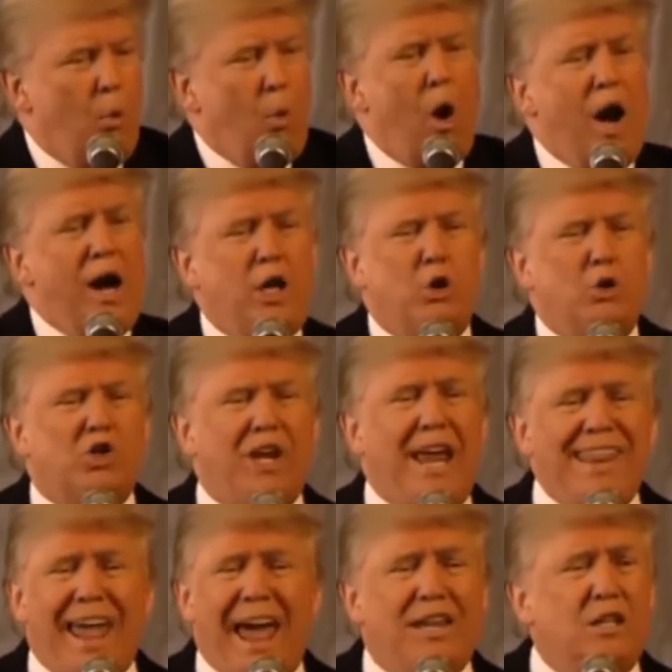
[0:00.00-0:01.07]
But why do you
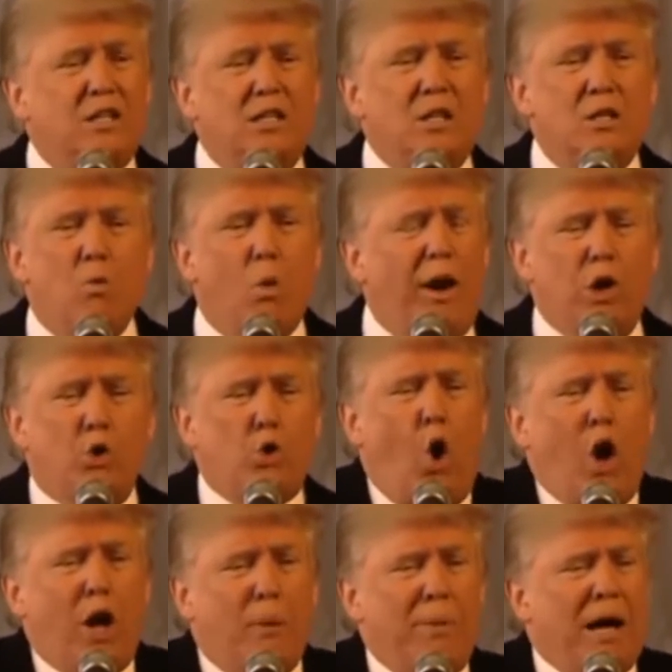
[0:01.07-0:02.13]
say that? Why do you
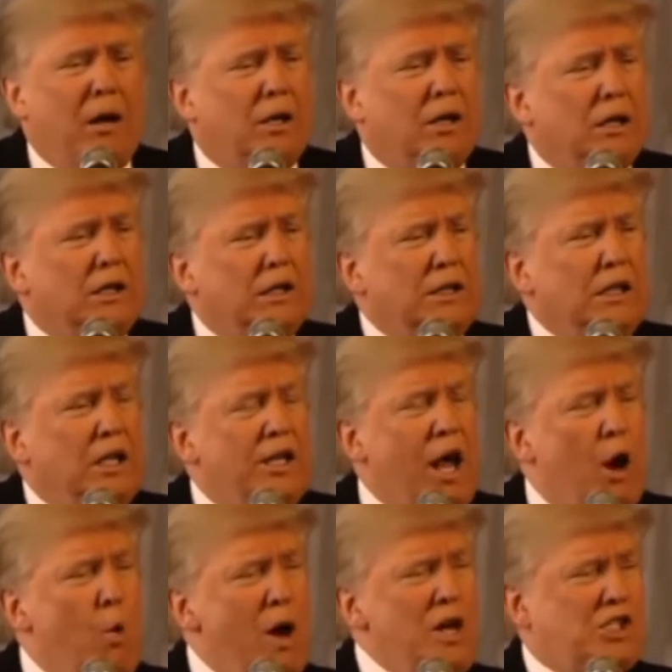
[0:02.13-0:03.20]
talk about it?
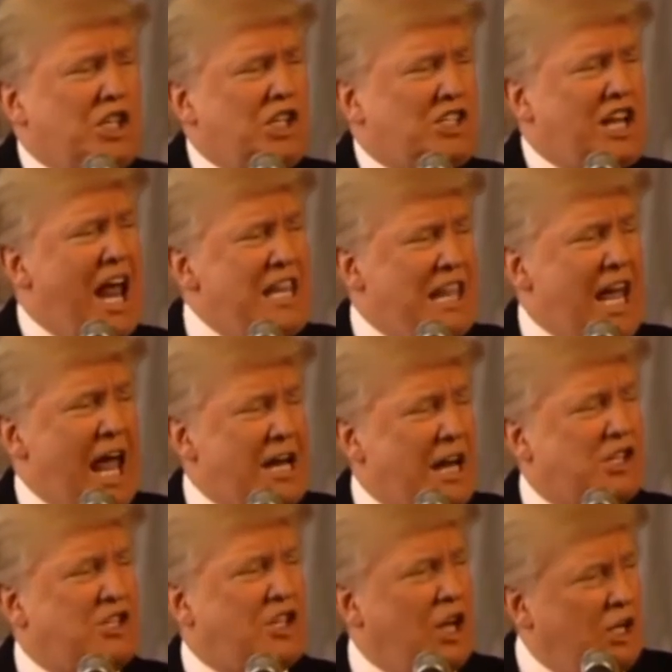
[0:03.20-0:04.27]
Now, once he said that,
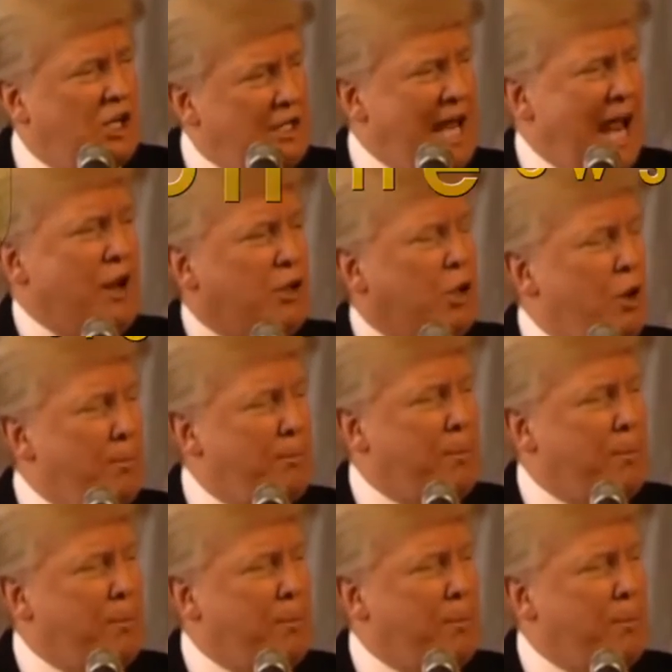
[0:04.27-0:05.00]
I said, now the